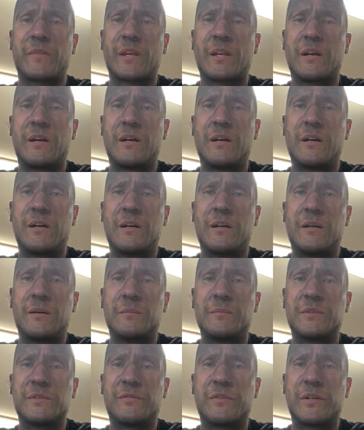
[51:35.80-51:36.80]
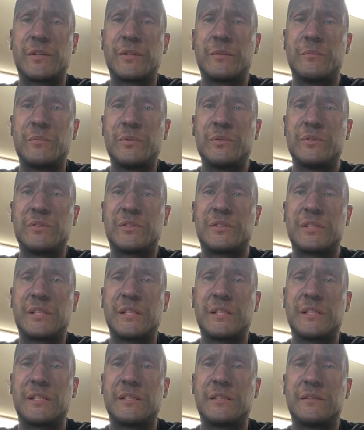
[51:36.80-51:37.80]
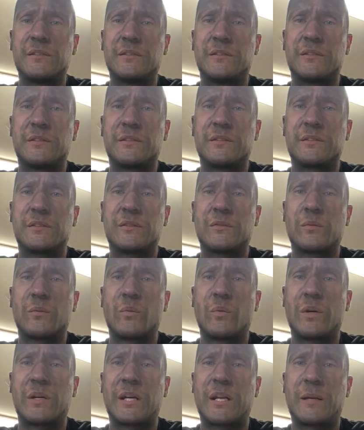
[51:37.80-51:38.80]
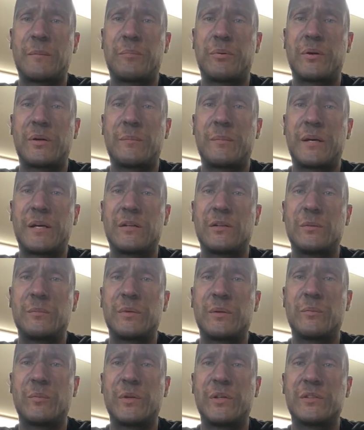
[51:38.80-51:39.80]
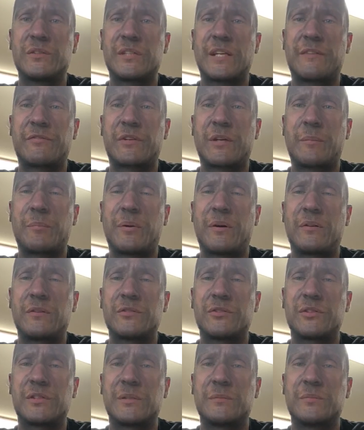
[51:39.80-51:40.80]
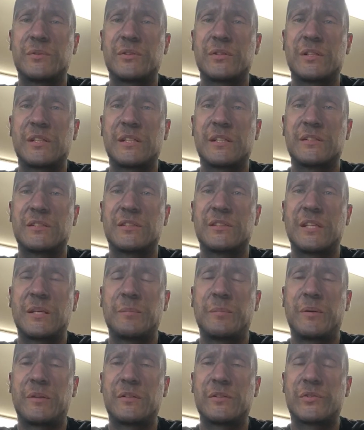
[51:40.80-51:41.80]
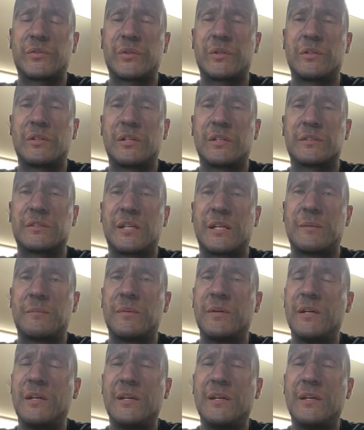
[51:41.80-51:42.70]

Devario Moon says, what can I put on my aluminum wheels after I polish them so they can stay polished for a long time?